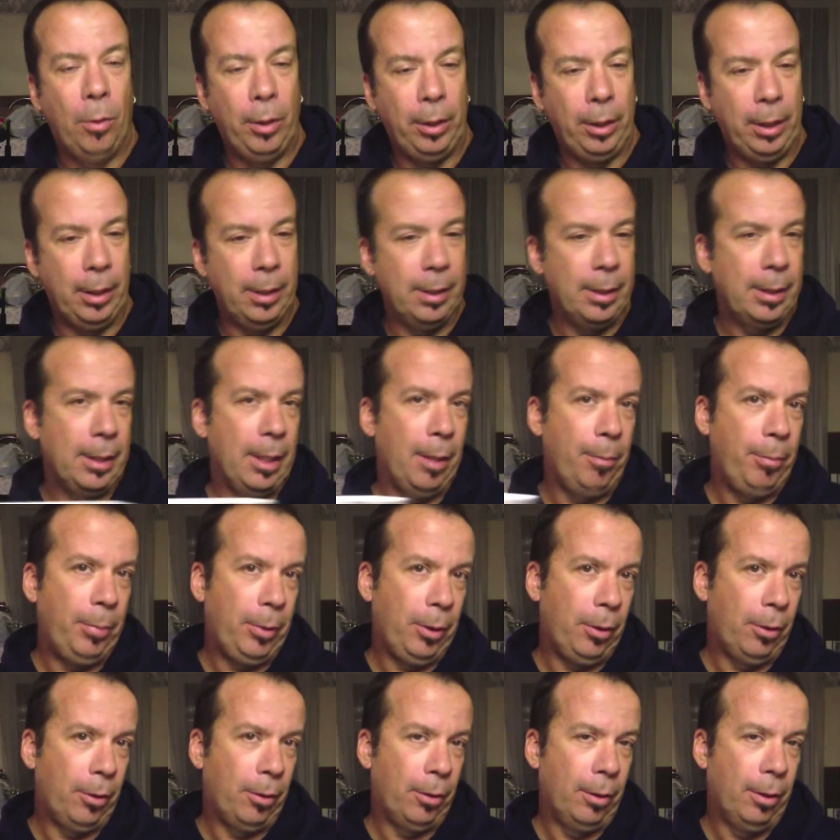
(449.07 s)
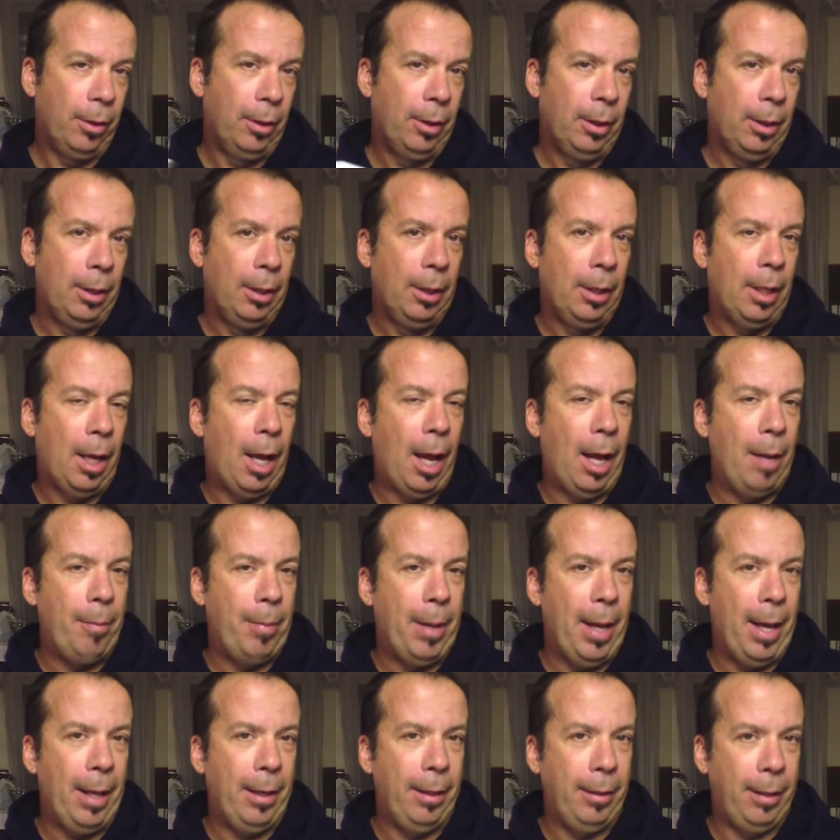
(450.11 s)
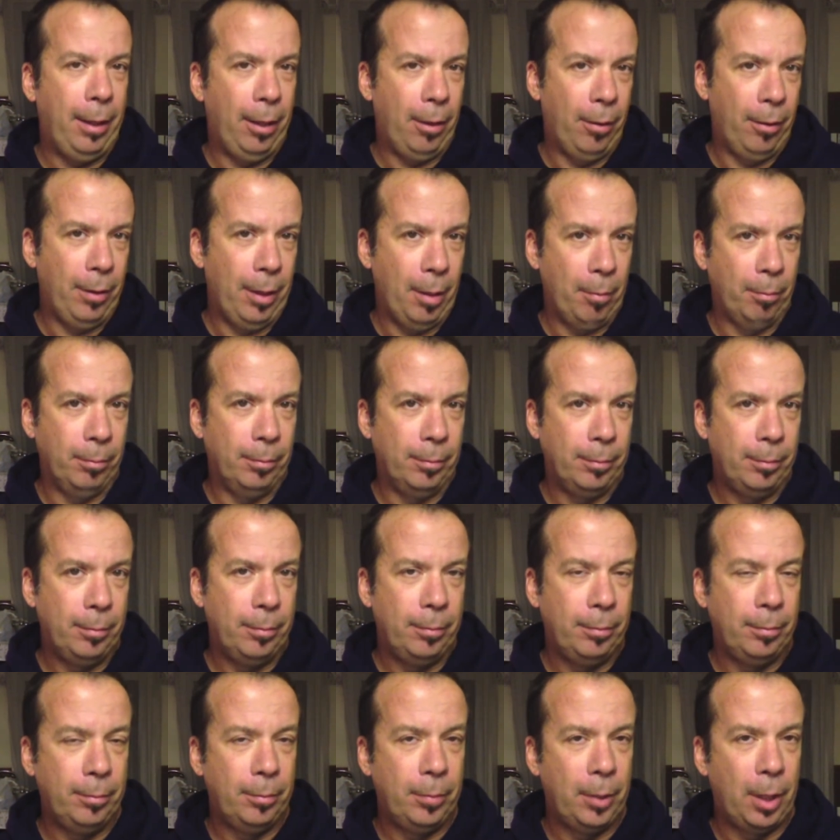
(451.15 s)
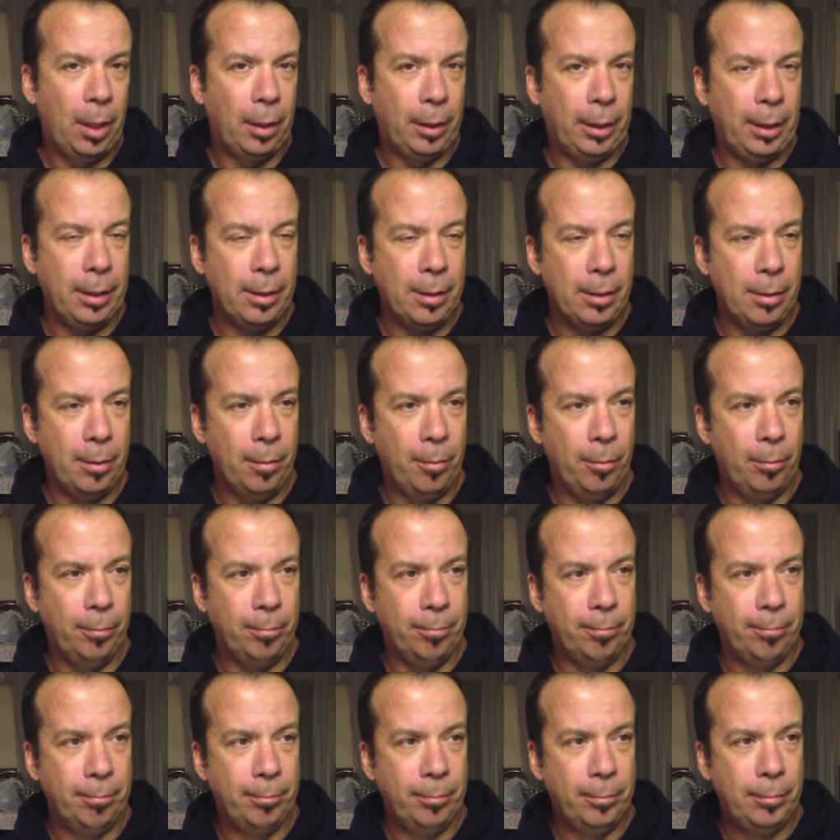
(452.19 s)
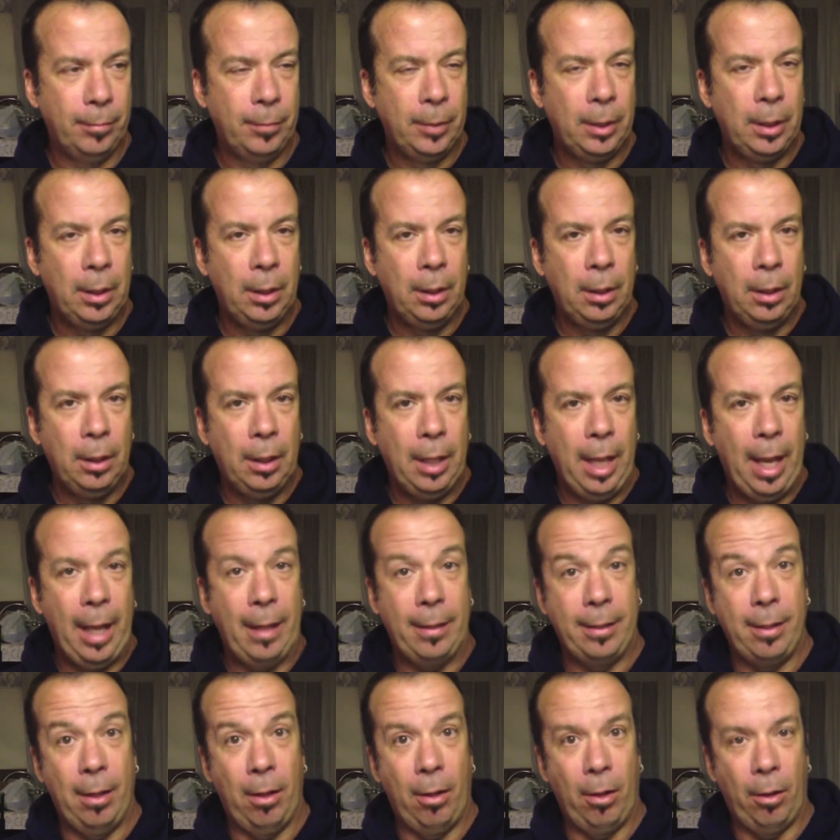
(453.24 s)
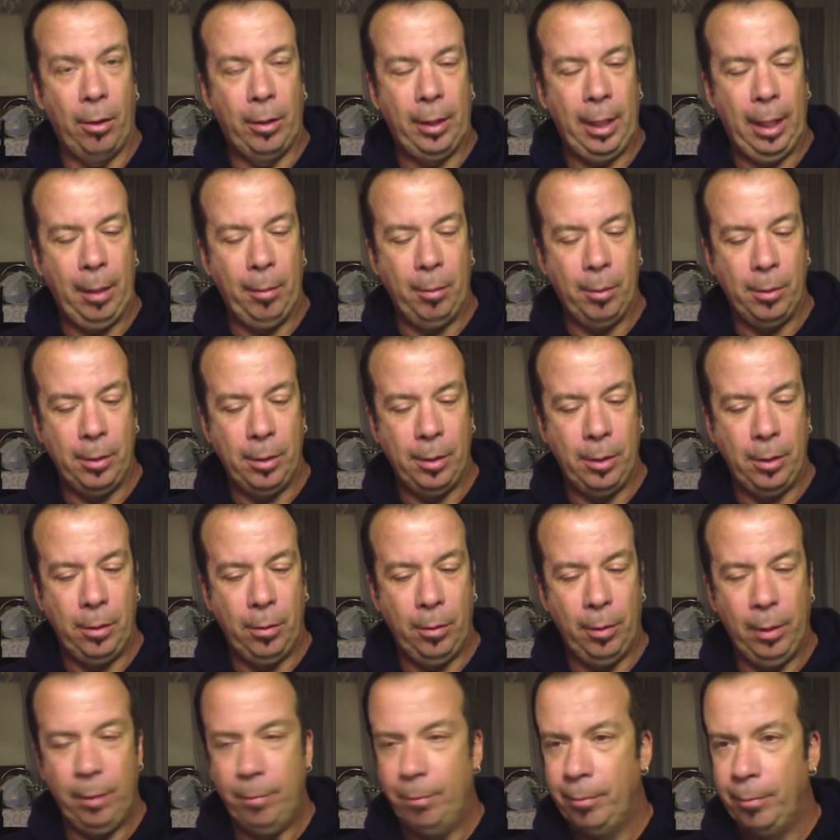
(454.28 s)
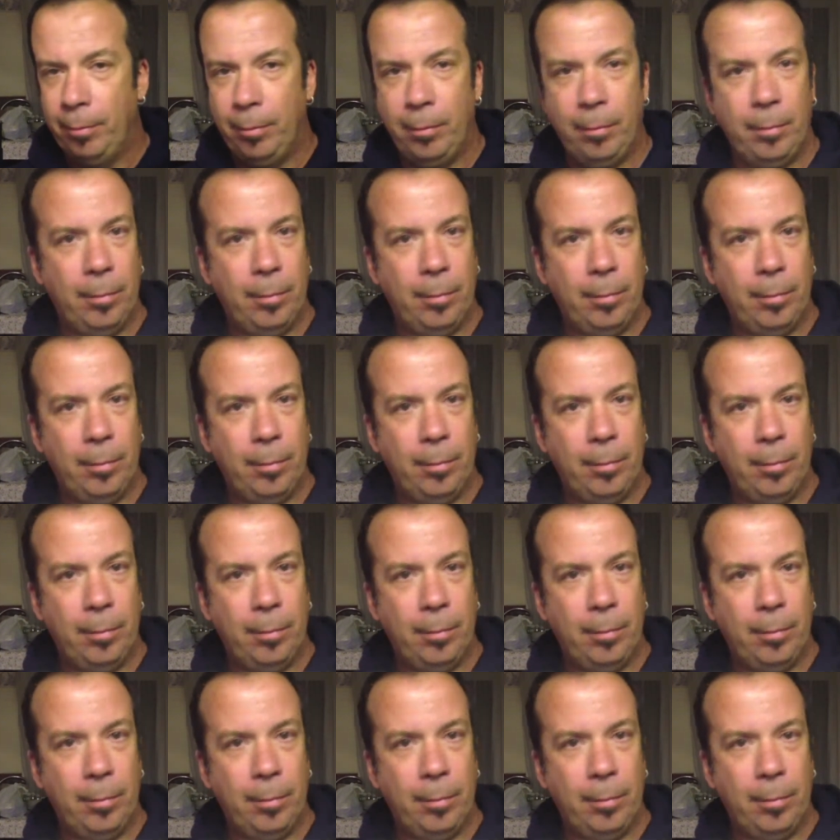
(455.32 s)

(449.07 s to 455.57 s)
where you can slip your iPad in there and then plug in some XLR cables into it.